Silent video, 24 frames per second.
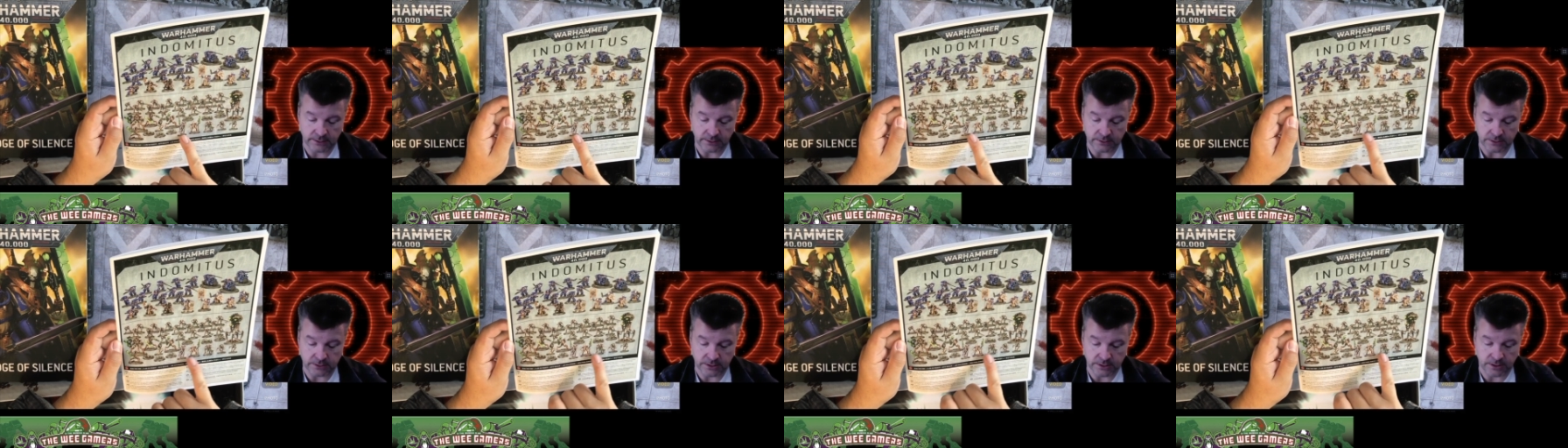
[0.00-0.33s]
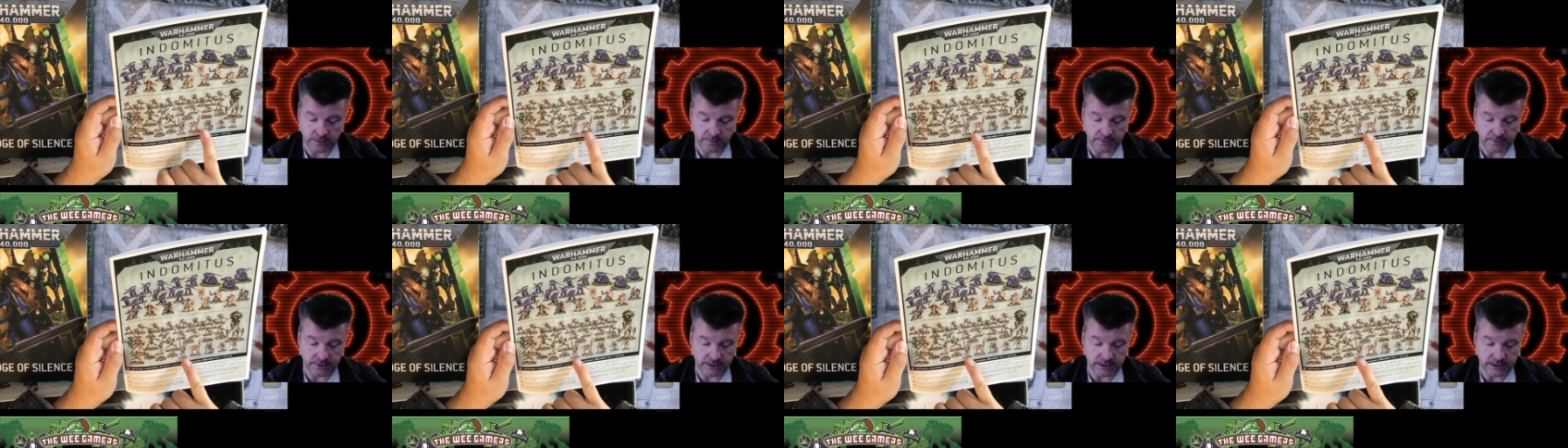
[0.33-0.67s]
There's a
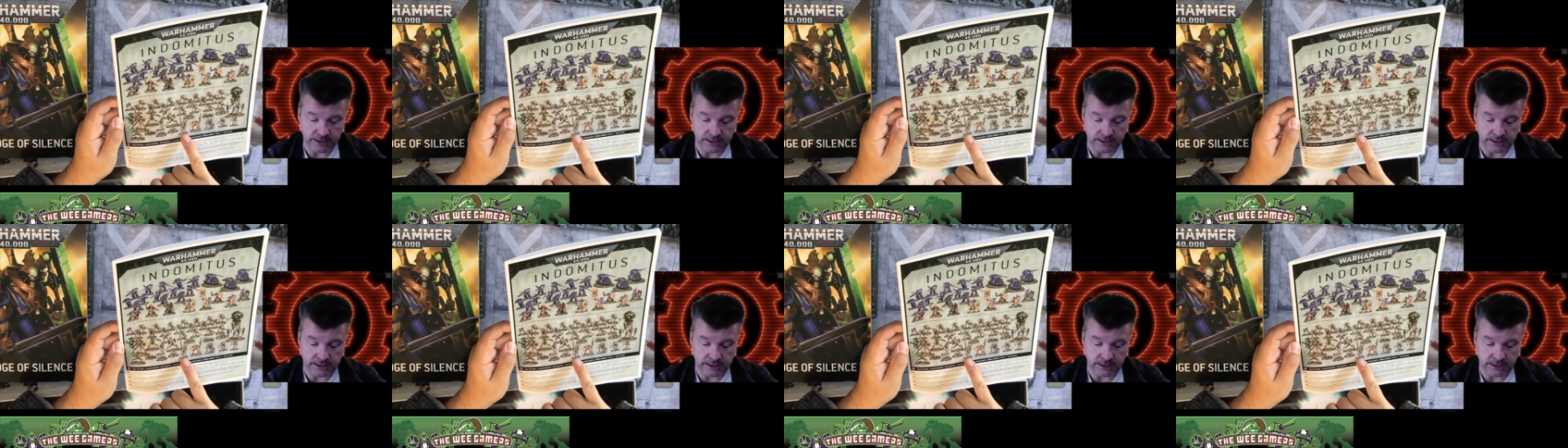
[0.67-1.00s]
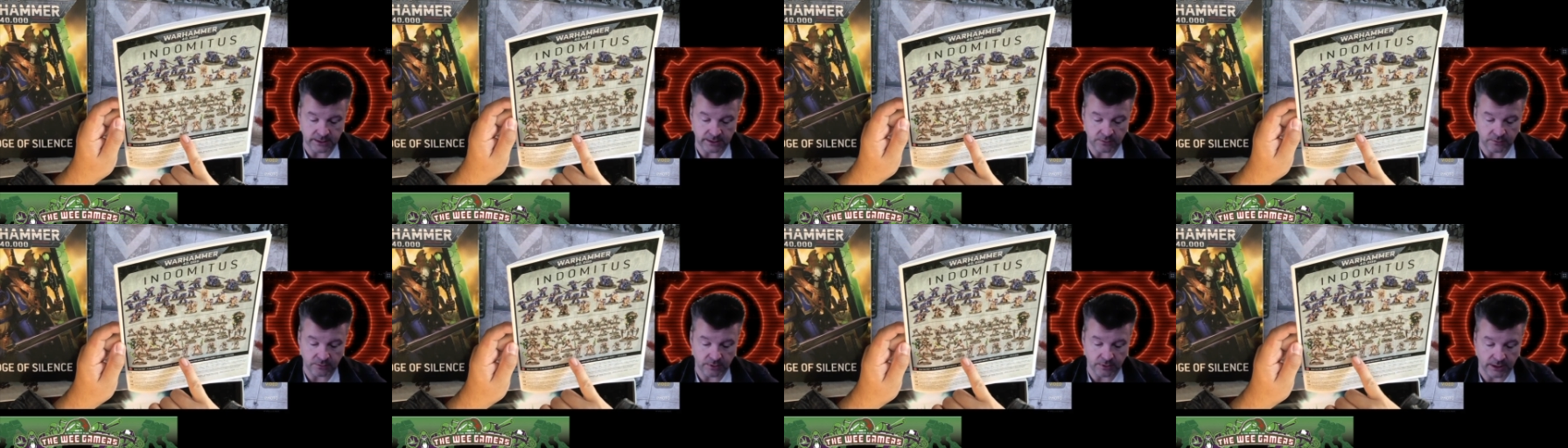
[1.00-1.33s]
couple of these I
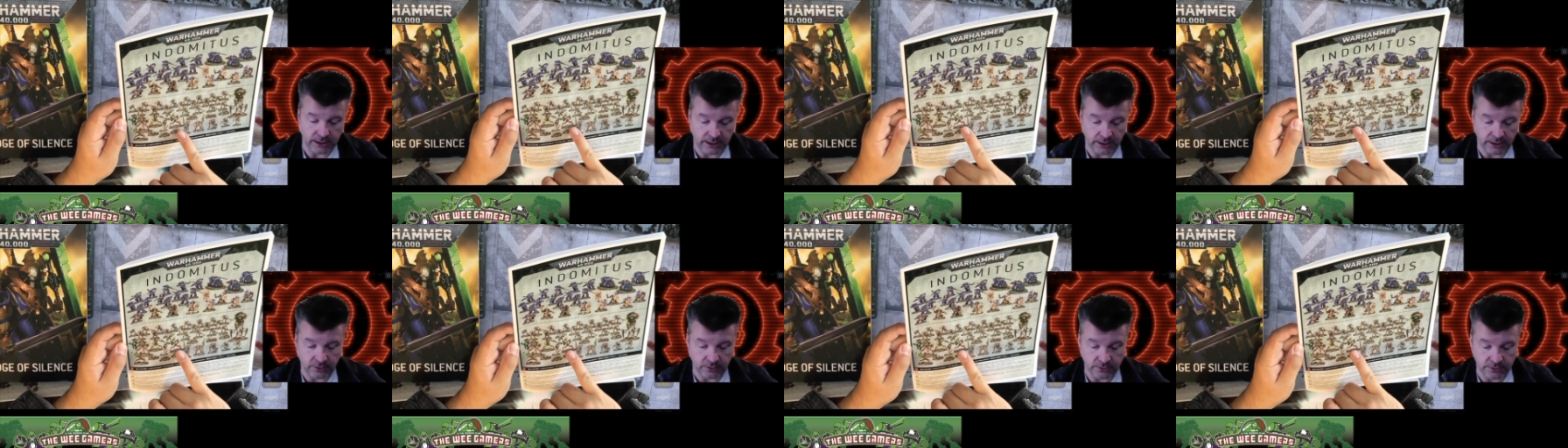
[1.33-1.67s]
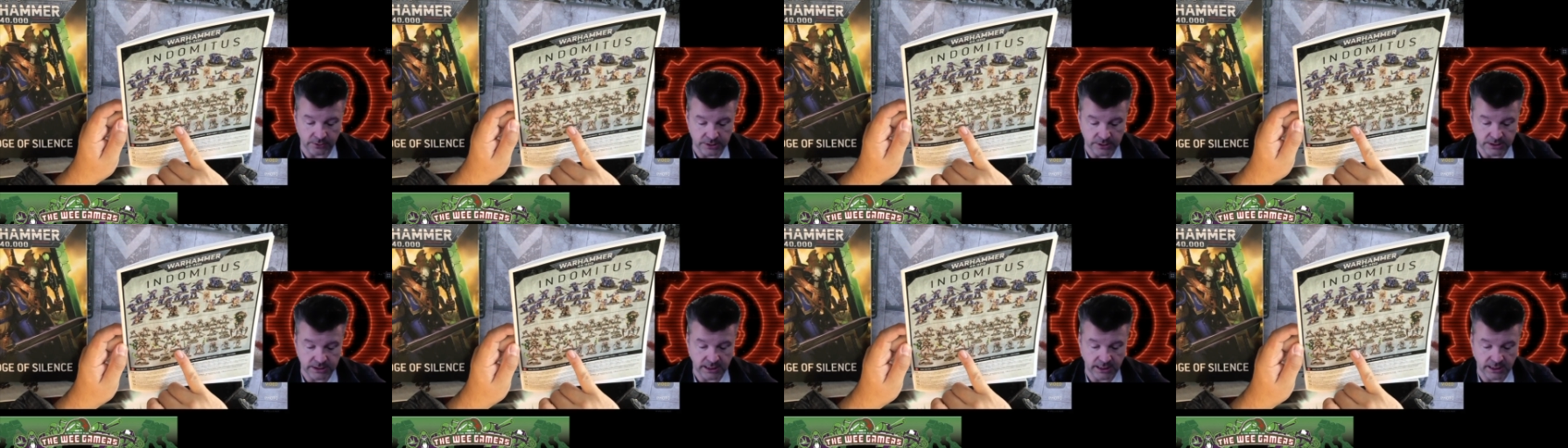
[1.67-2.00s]
didn't really
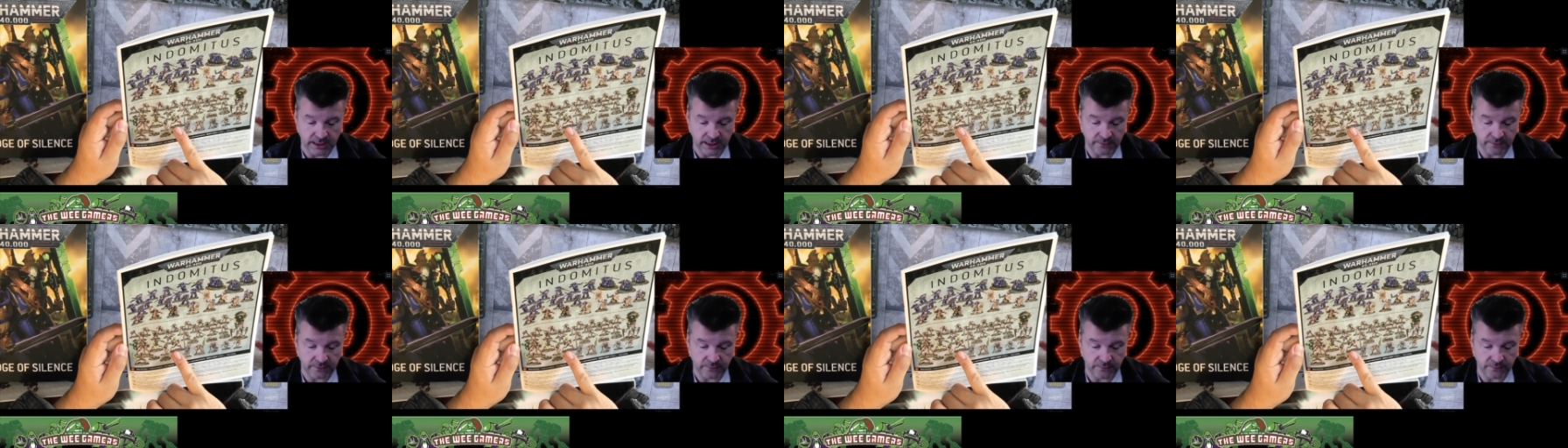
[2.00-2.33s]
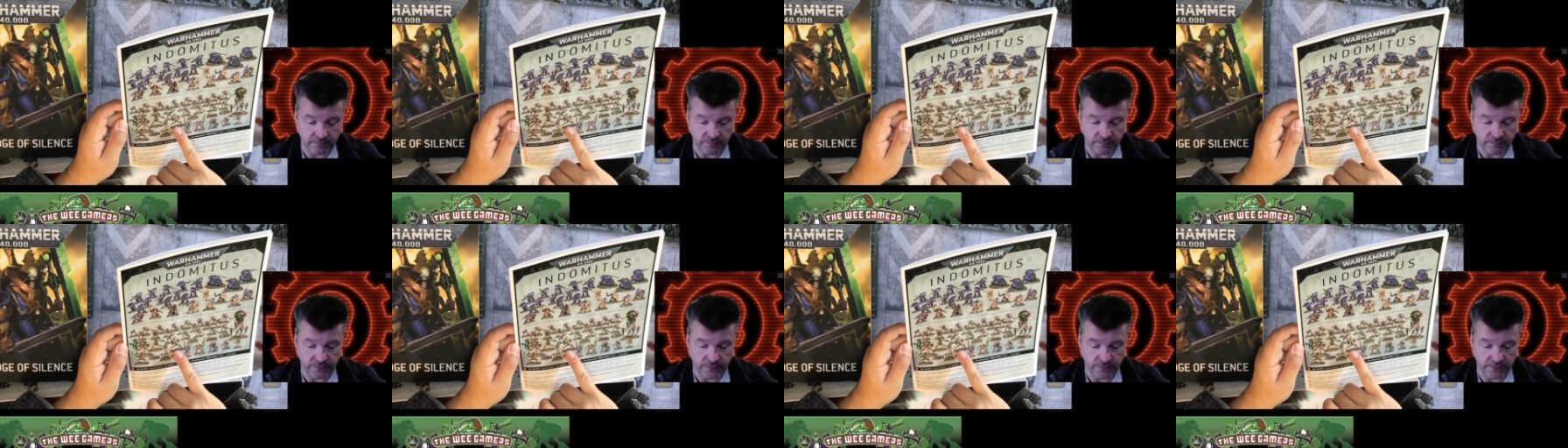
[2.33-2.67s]
understand
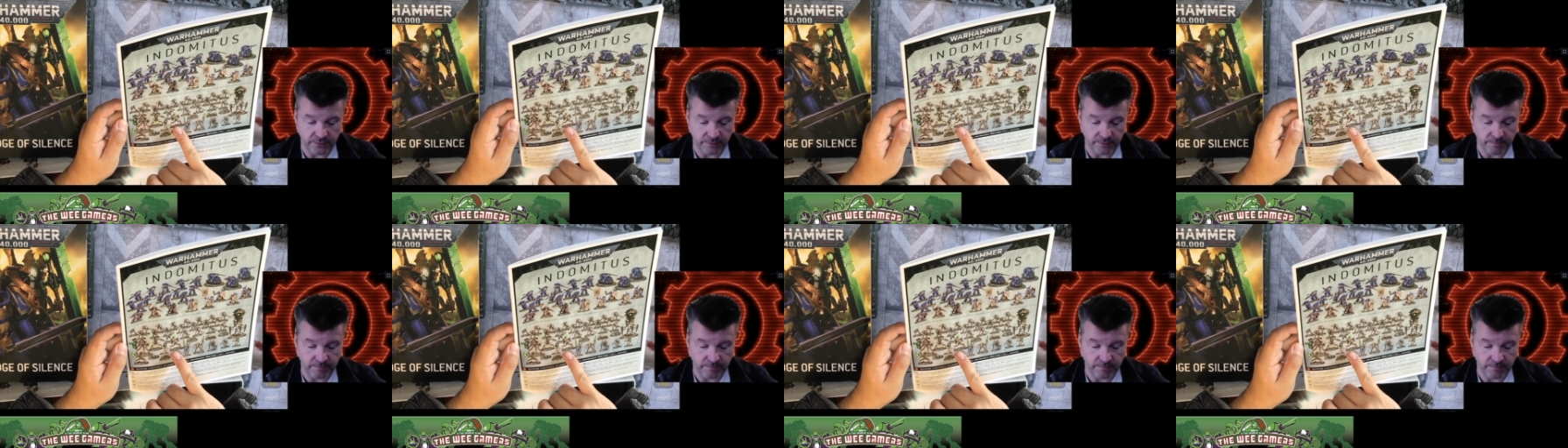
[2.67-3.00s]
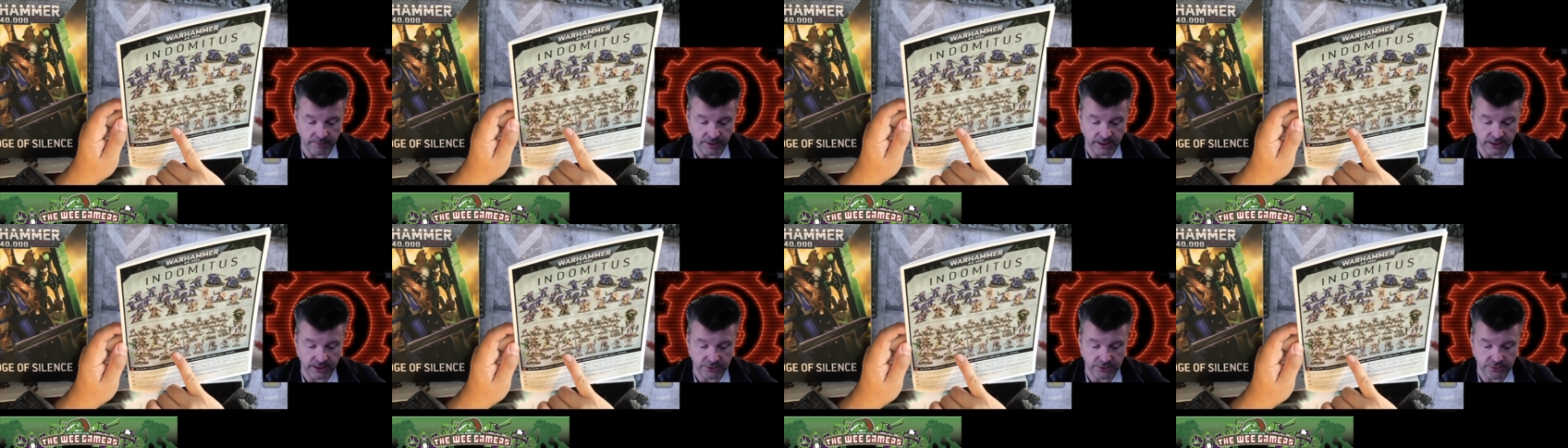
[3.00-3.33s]
from the
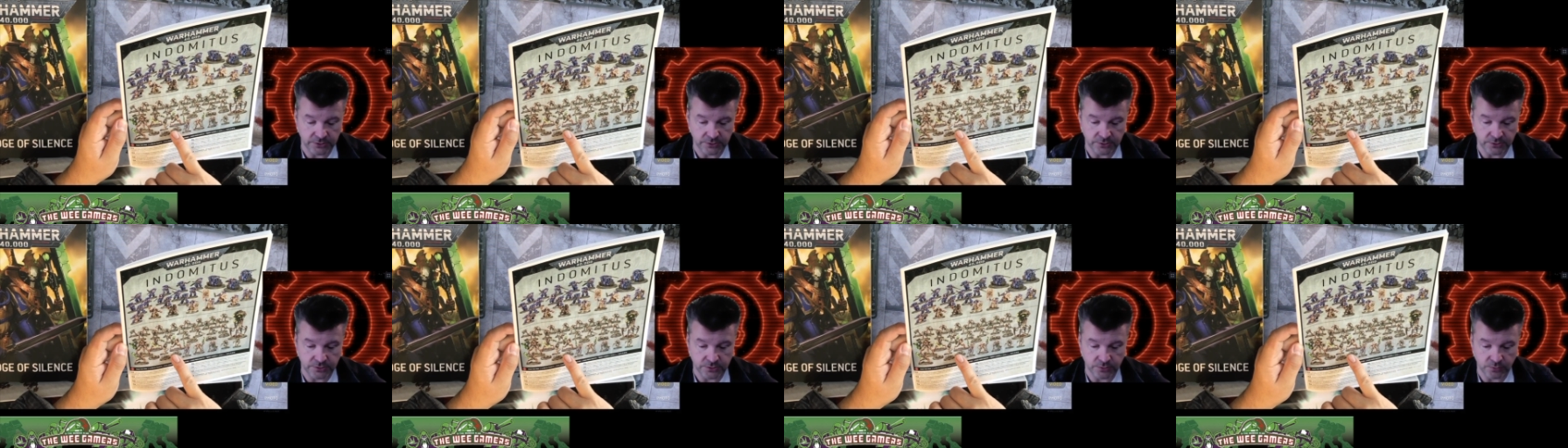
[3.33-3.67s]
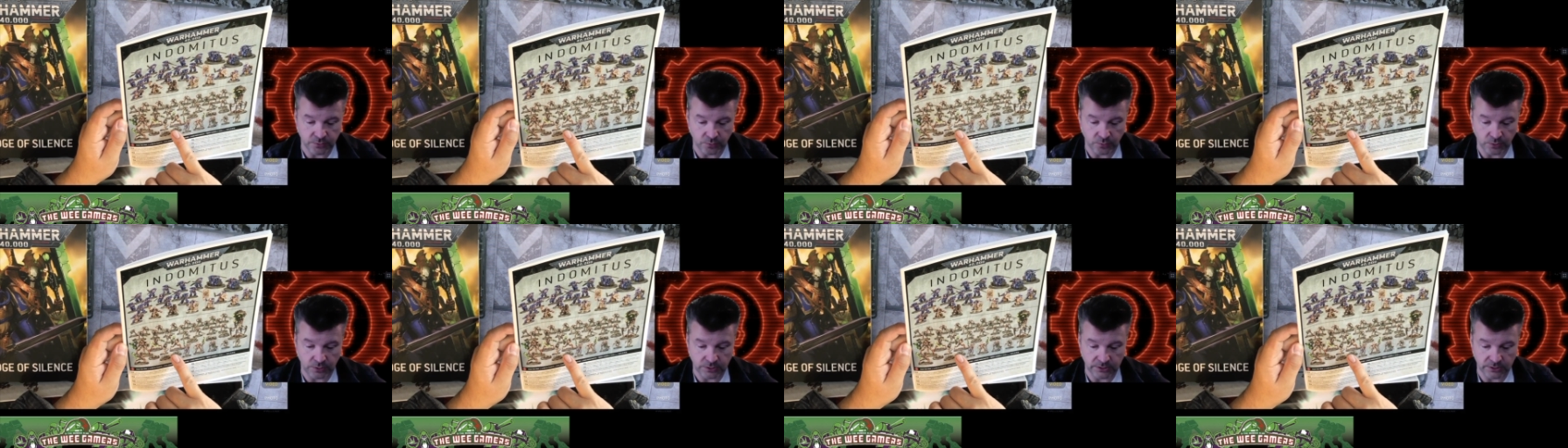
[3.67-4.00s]
miniatures
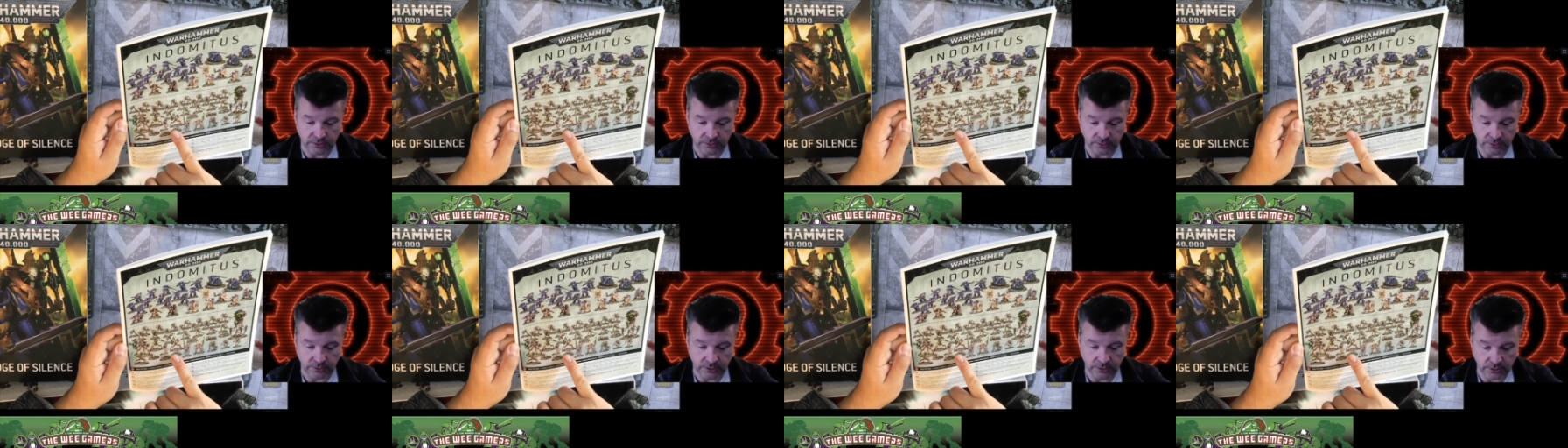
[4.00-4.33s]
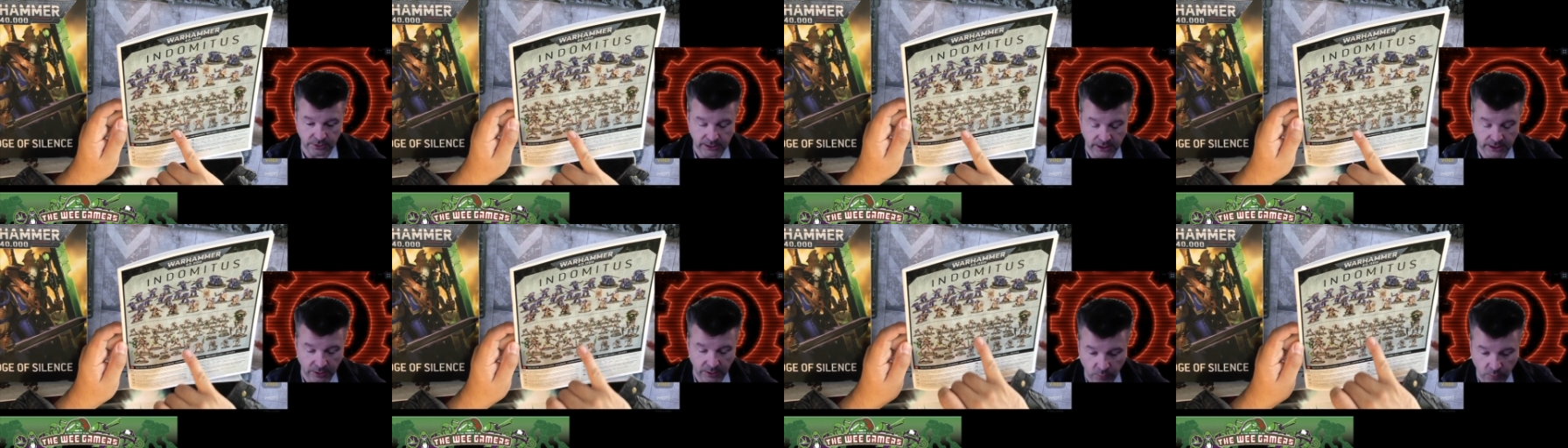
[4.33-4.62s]
what they're going to look like.